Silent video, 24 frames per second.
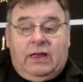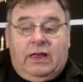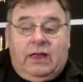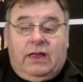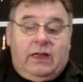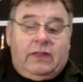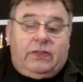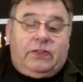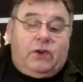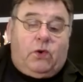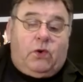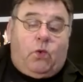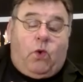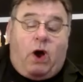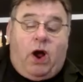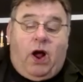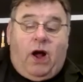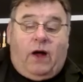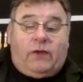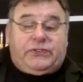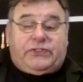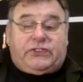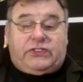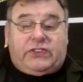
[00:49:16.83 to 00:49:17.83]
In the
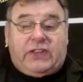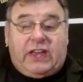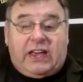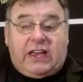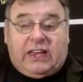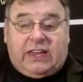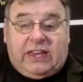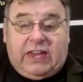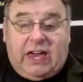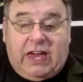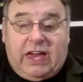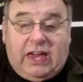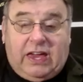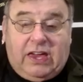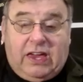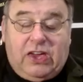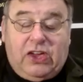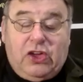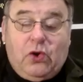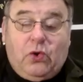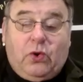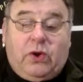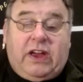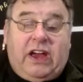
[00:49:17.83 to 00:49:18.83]
world's thinking,
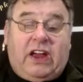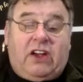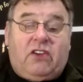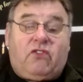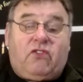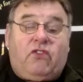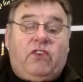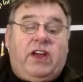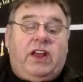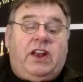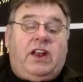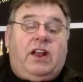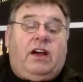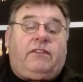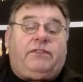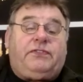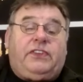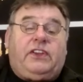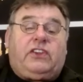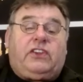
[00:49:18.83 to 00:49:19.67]
you get rid of the